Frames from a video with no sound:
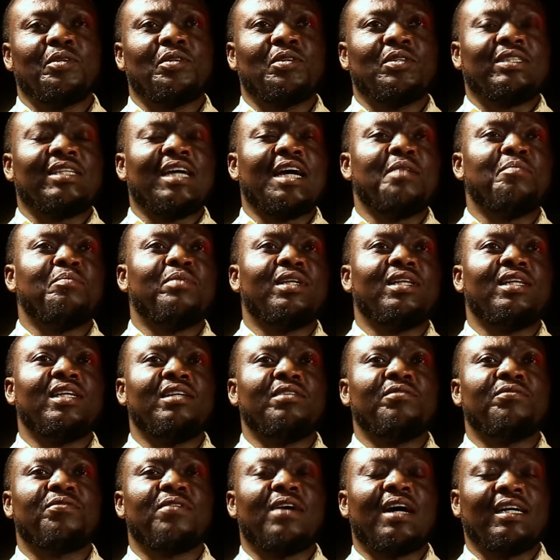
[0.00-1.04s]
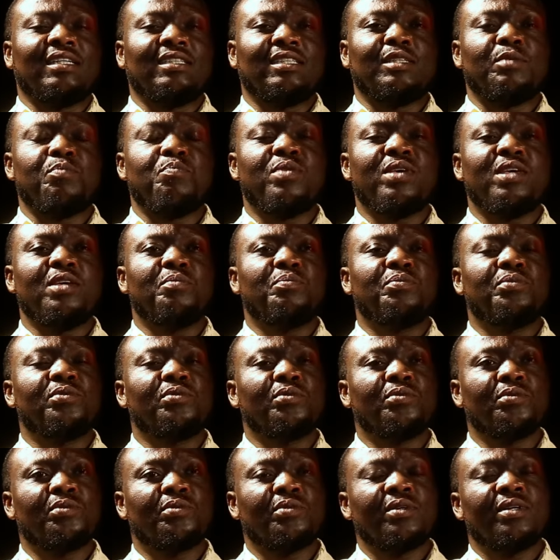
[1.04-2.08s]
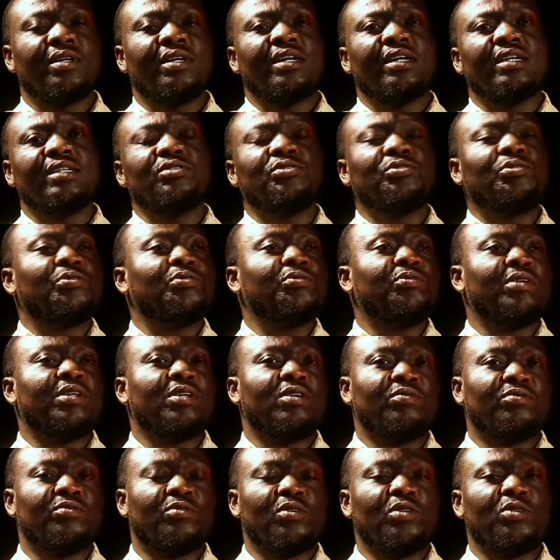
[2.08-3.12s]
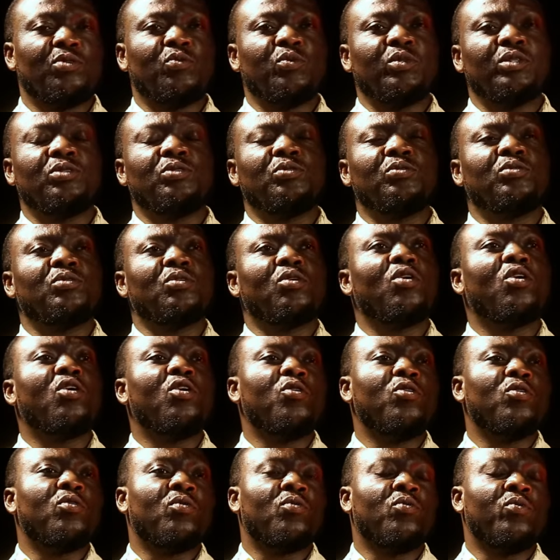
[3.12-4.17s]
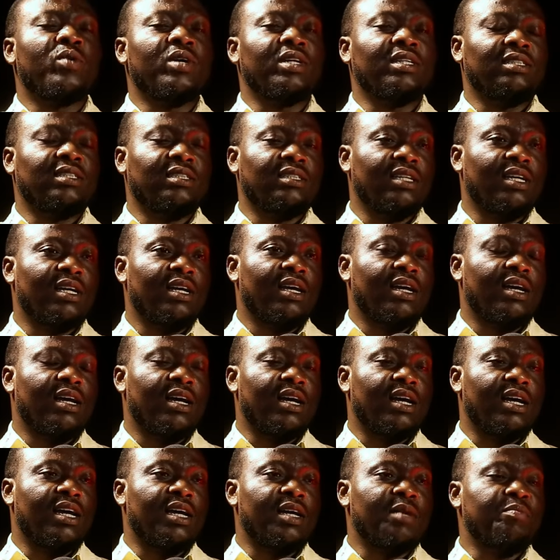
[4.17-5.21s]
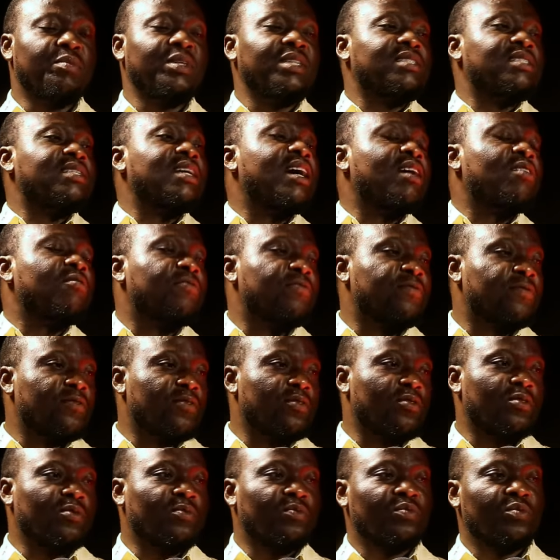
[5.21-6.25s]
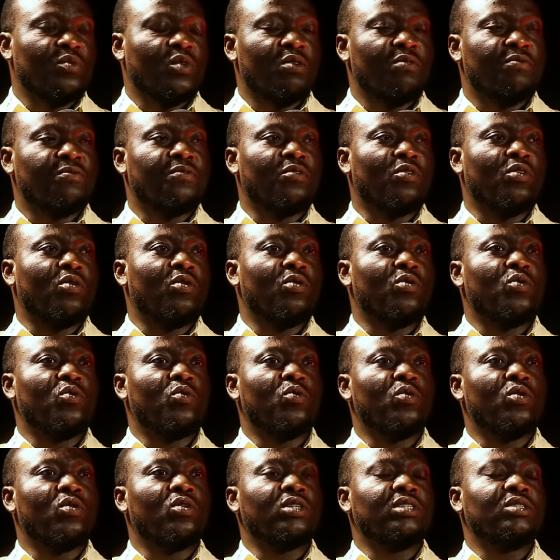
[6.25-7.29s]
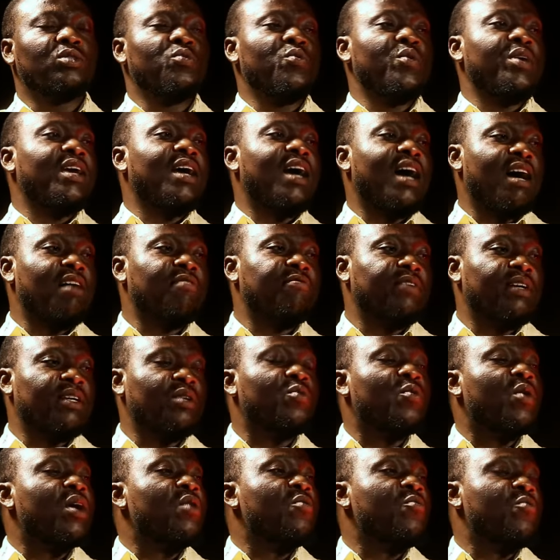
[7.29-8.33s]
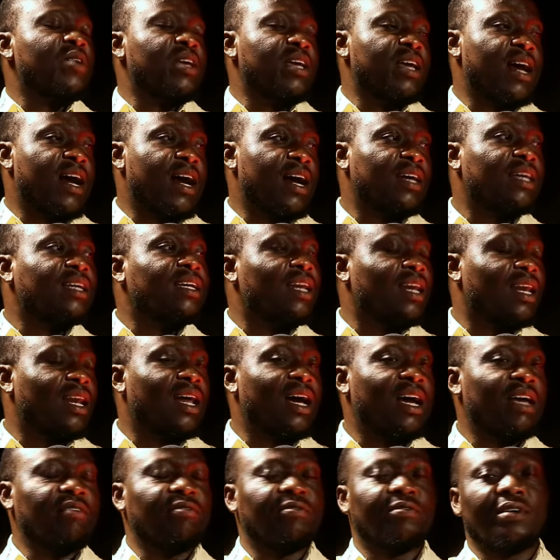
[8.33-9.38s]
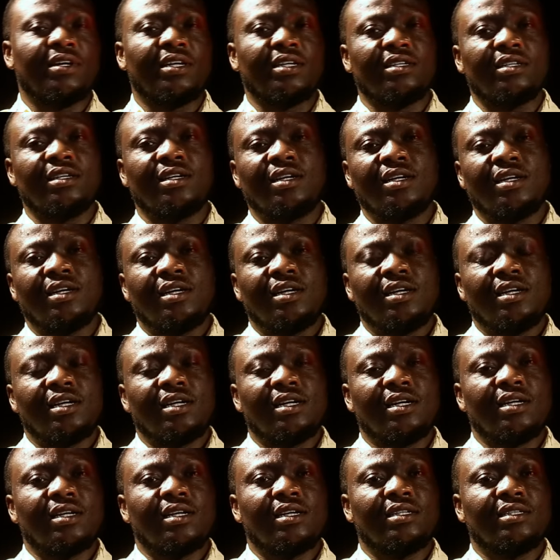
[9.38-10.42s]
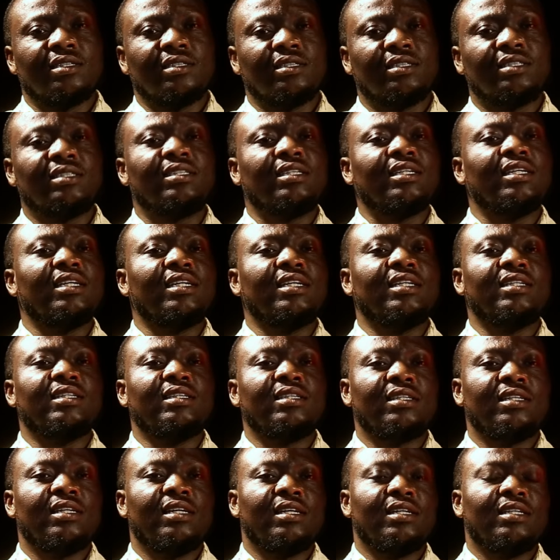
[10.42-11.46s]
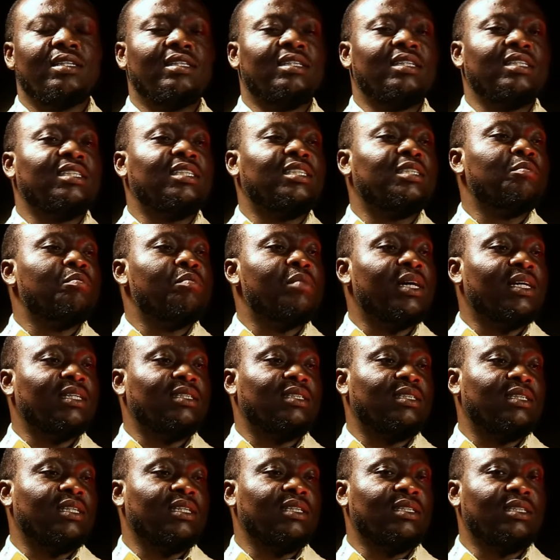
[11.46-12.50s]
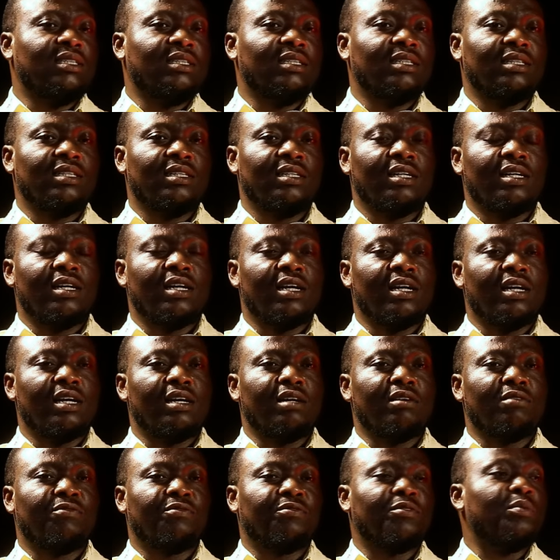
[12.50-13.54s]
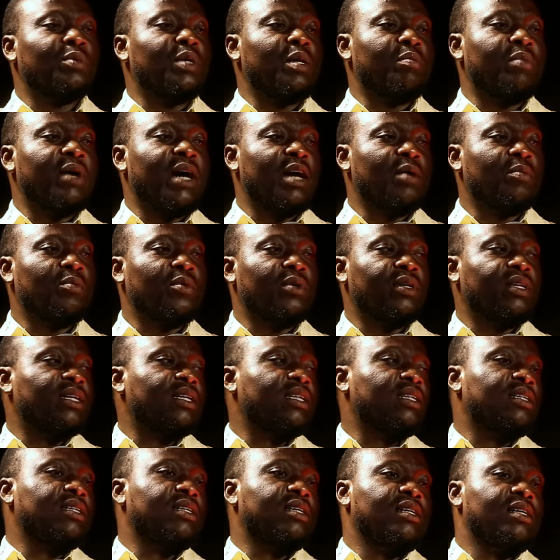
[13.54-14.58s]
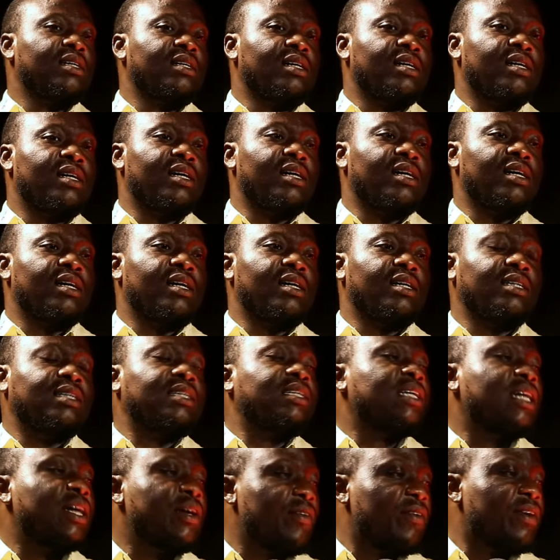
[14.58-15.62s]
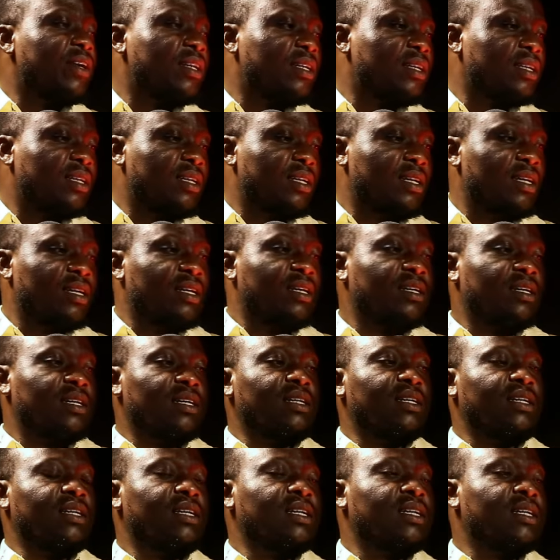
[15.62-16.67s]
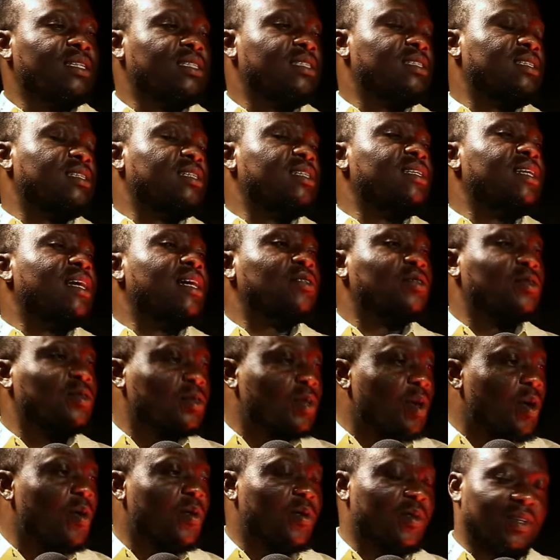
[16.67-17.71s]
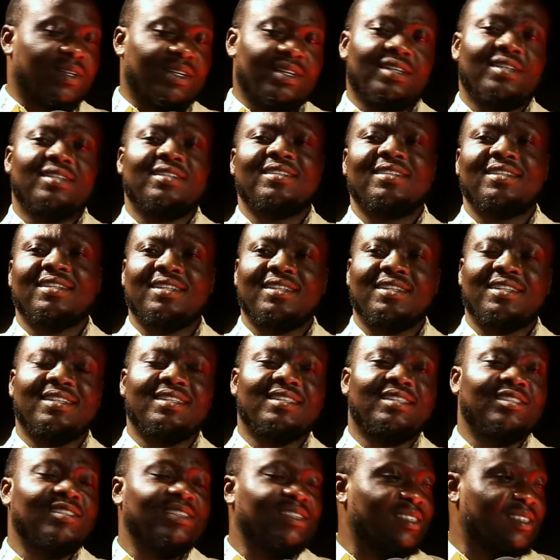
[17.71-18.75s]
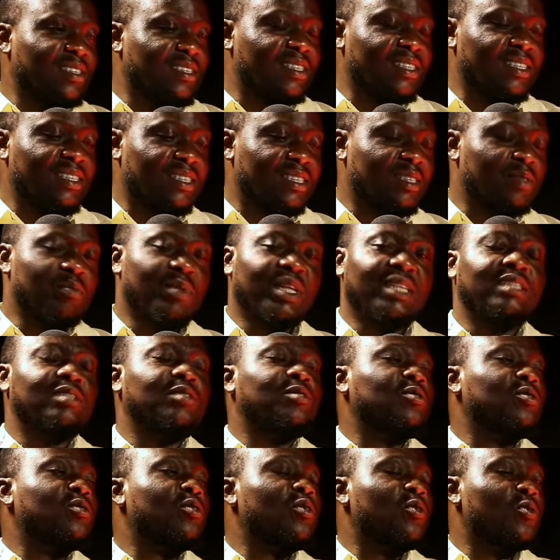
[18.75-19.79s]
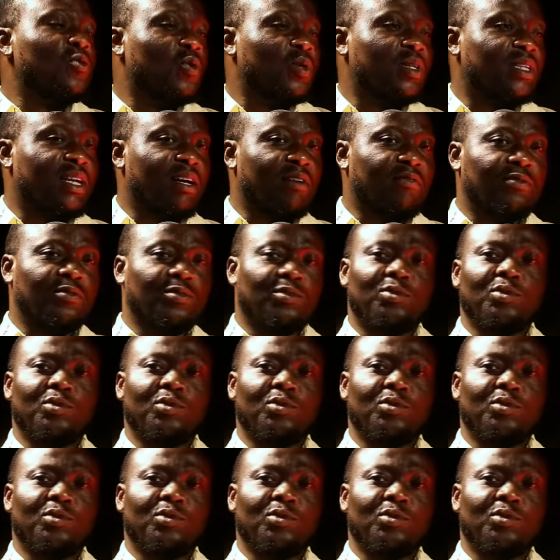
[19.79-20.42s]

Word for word: because I believe as people and children of God, we should always uh, be thankful for what we have and where we are in life. And, mm. uh, and seeing this message uh, from the Bible and uh, hearing it in a song, mm. it, it it makes it so wonderful.